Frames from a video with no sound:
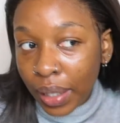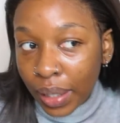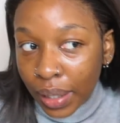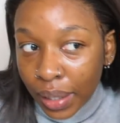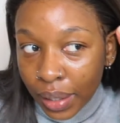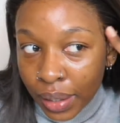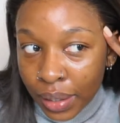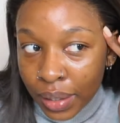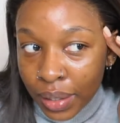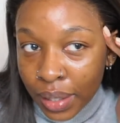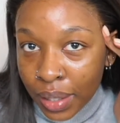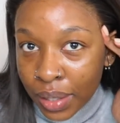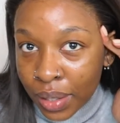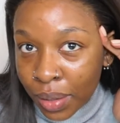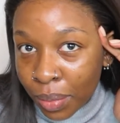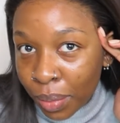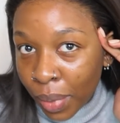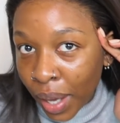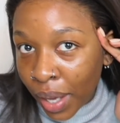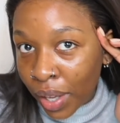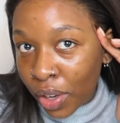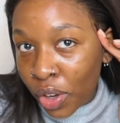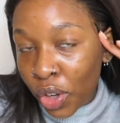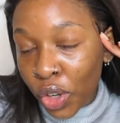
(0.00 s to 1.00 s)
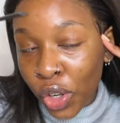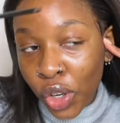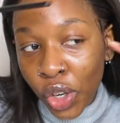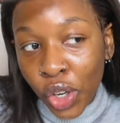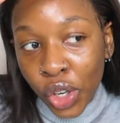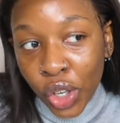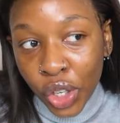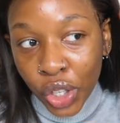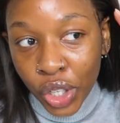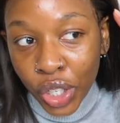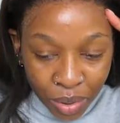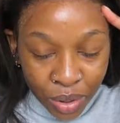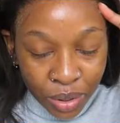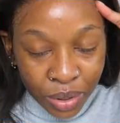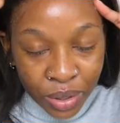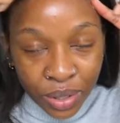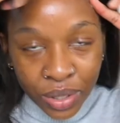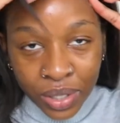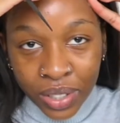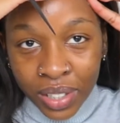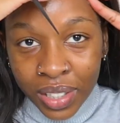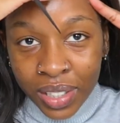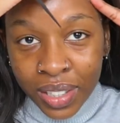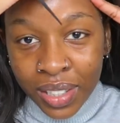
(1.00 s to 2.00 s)
it doesn't matter. But
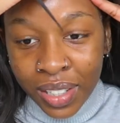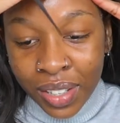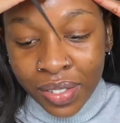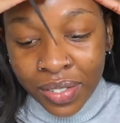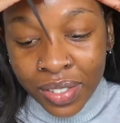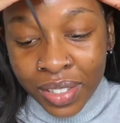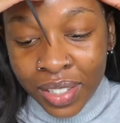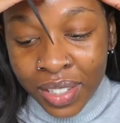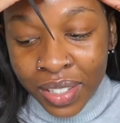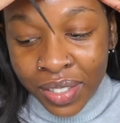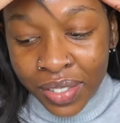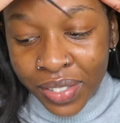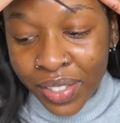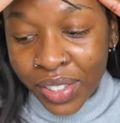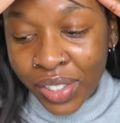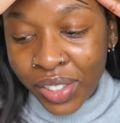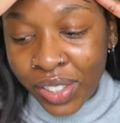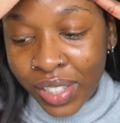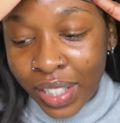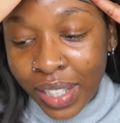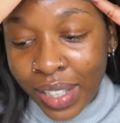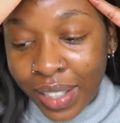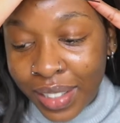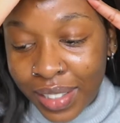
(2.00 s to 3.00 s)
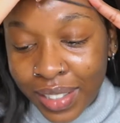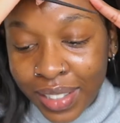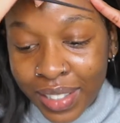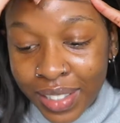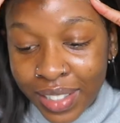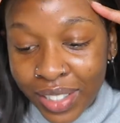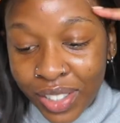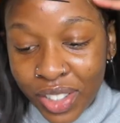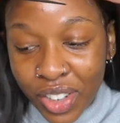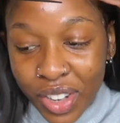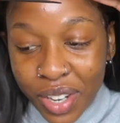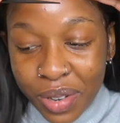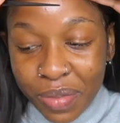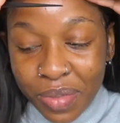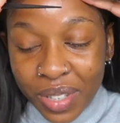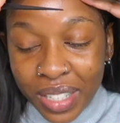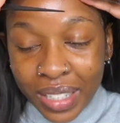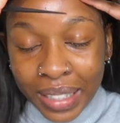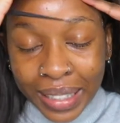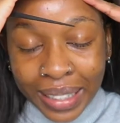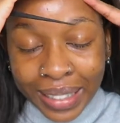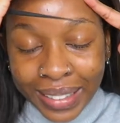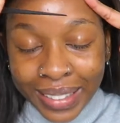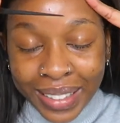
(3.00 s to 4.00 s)
also, this stuff is difficult because, you know what I
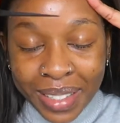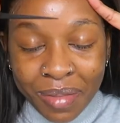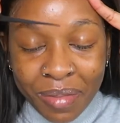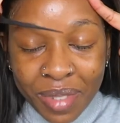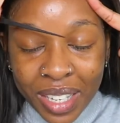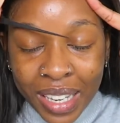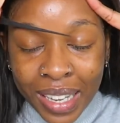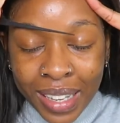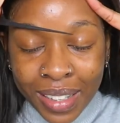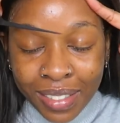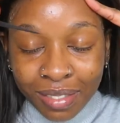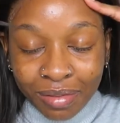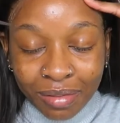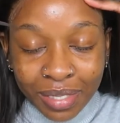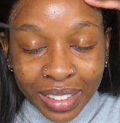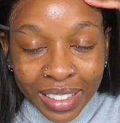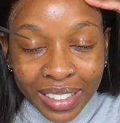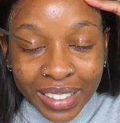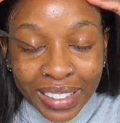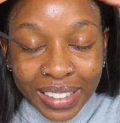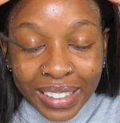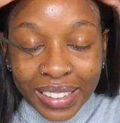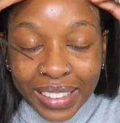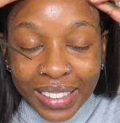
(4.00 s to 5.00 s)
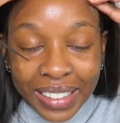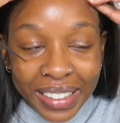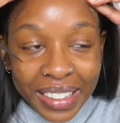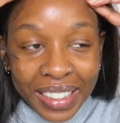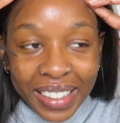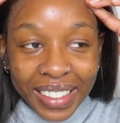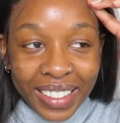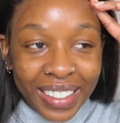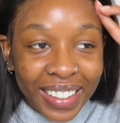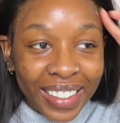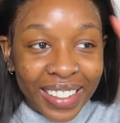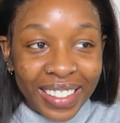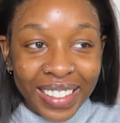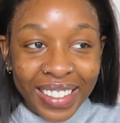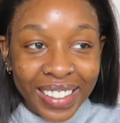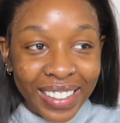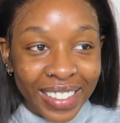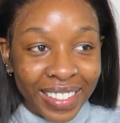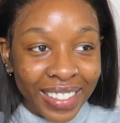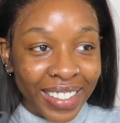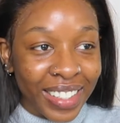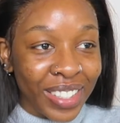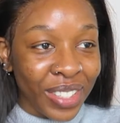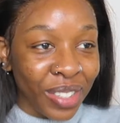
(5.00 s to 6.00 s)
mean. Like sometimes
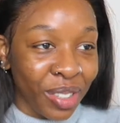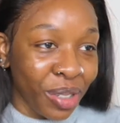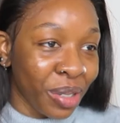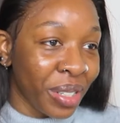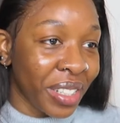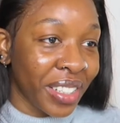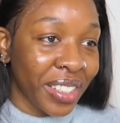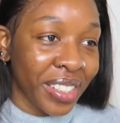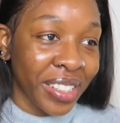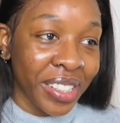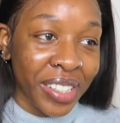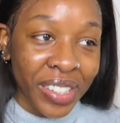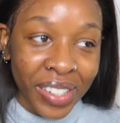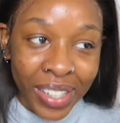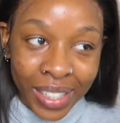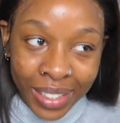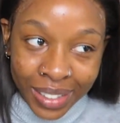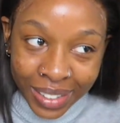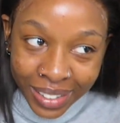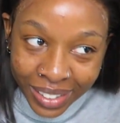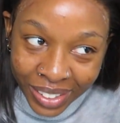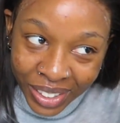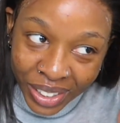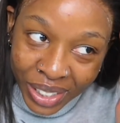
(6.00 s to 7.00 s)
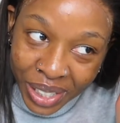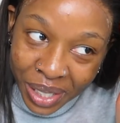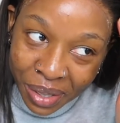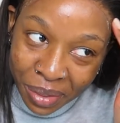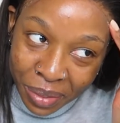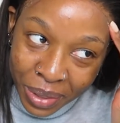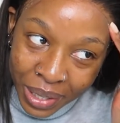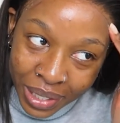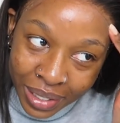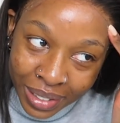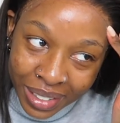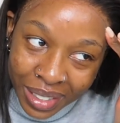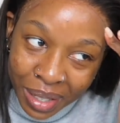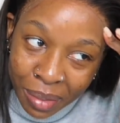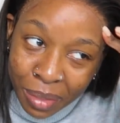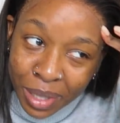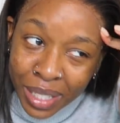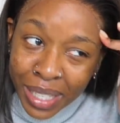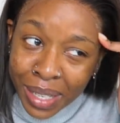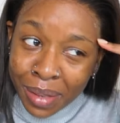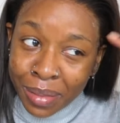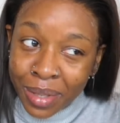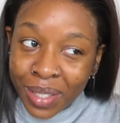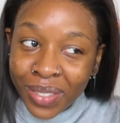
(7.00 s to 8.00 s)
it doesn't always look great. You know what I mean.
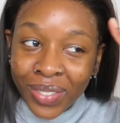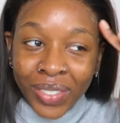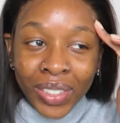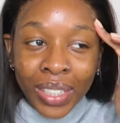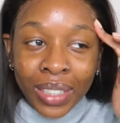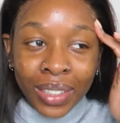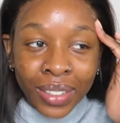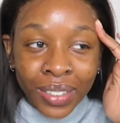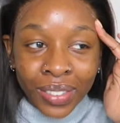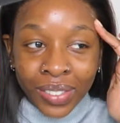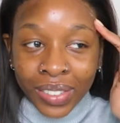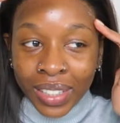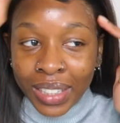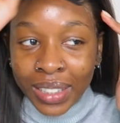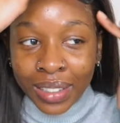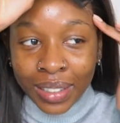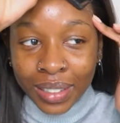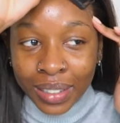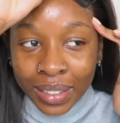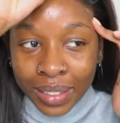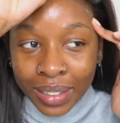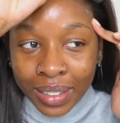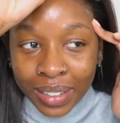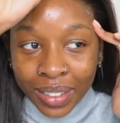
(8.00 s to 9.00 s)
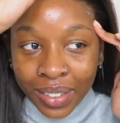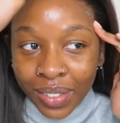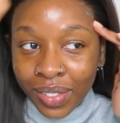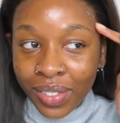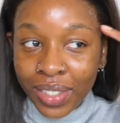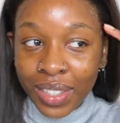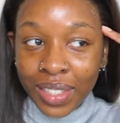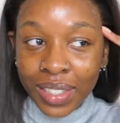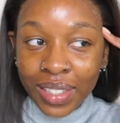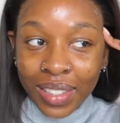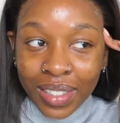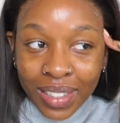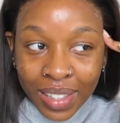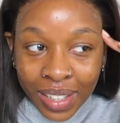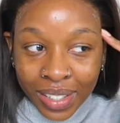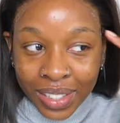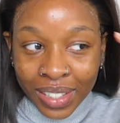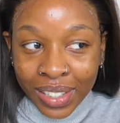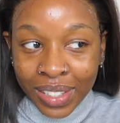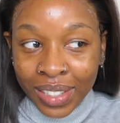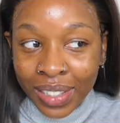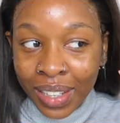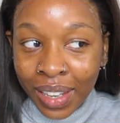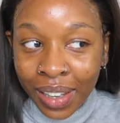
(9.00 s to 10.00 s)
Sometimes if it lifts, it lifts. Such
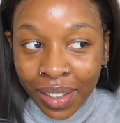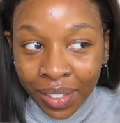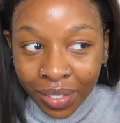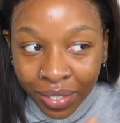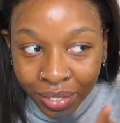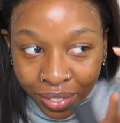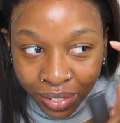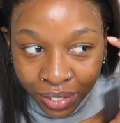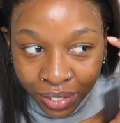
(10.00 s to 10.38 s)
is life.